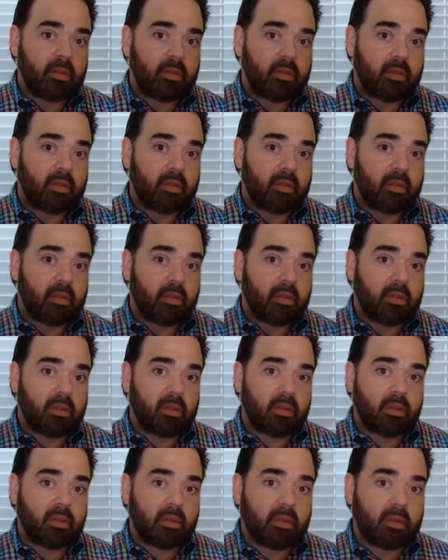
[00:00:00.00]

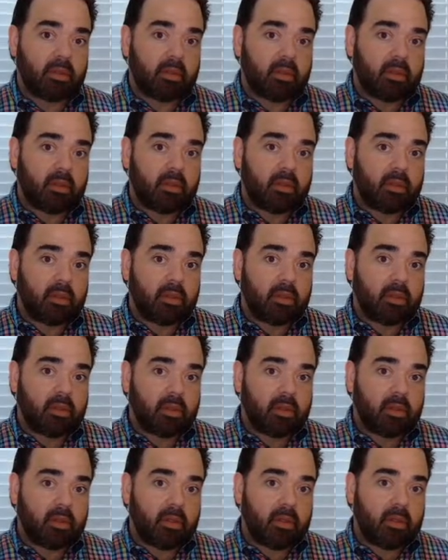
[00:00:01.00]

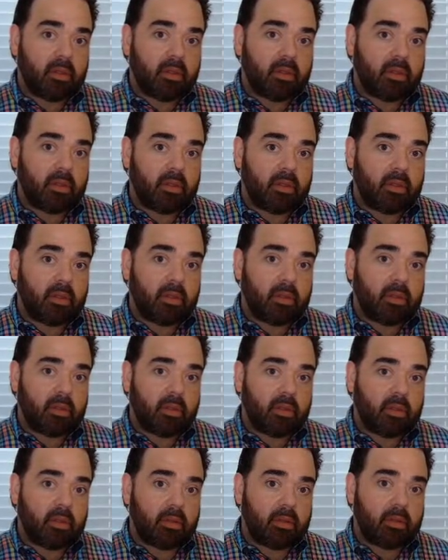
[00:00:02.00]

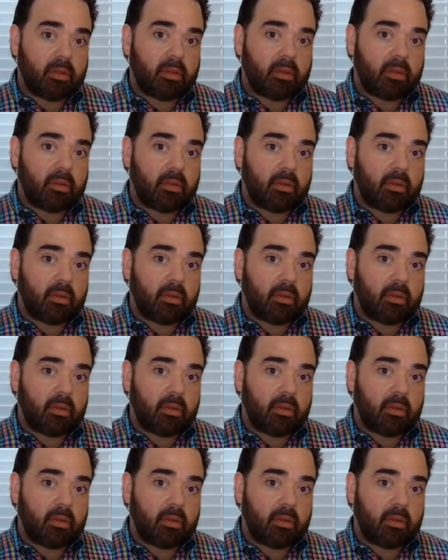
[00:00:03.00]
No words are spoken by the person on screen.